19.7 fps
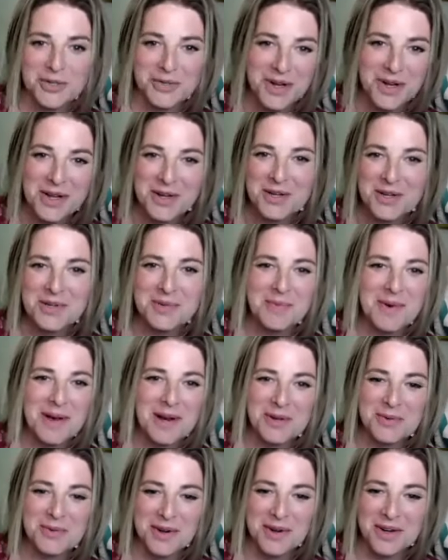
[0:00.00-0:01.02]
you, yeah. no
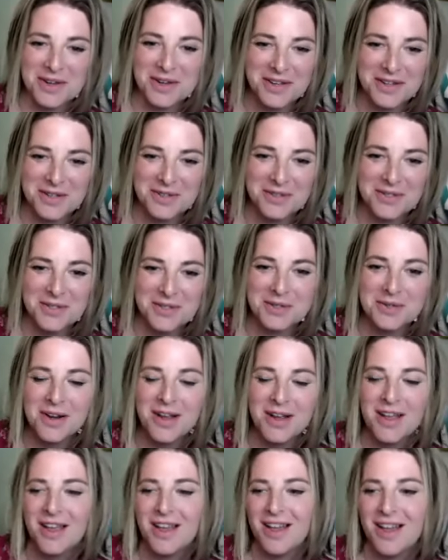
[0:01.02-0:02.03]
matter what you do.
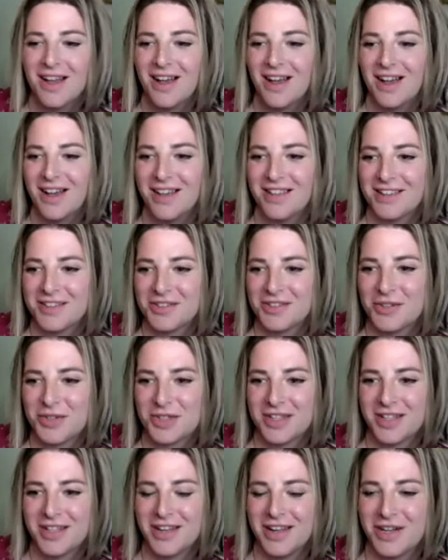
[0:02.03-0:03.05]
Uh, that's
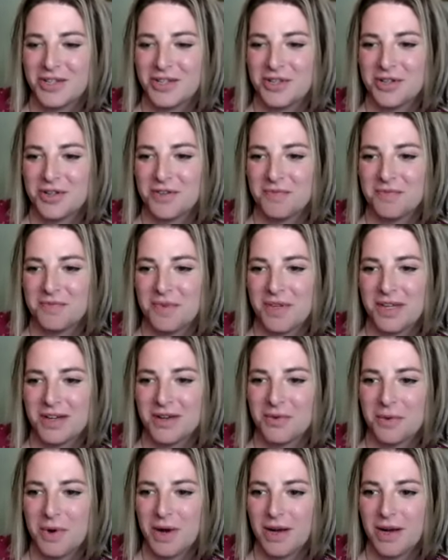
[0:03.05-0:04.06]
just the nature of
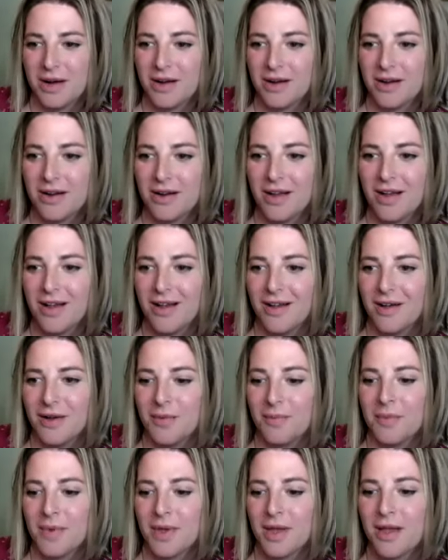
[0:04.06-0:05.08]
being a writer.
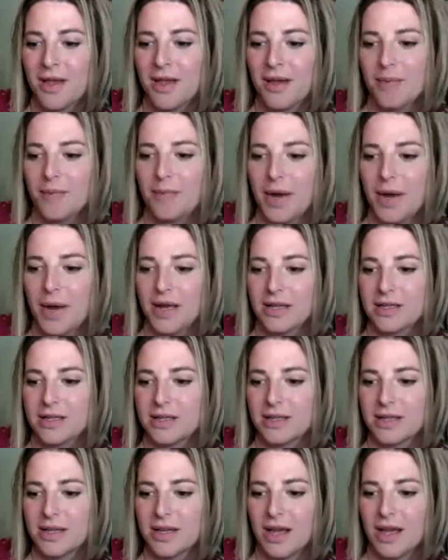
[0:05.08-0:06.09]
Um,
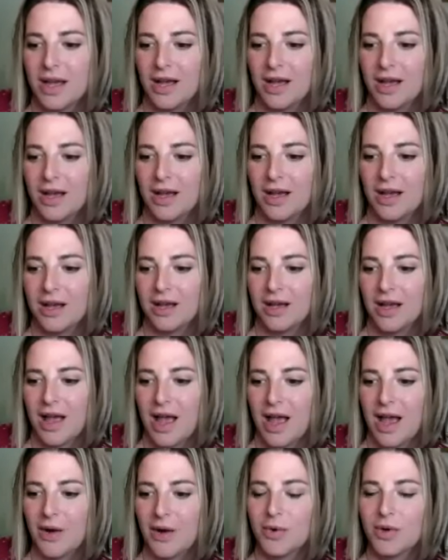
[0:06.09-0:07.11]
but uh,
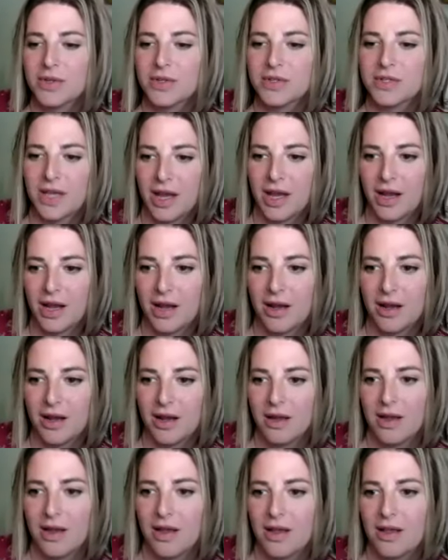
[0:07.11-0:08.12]
I will
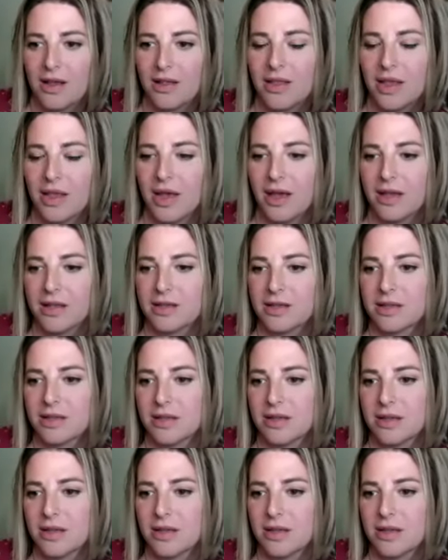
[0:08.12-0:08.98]
say that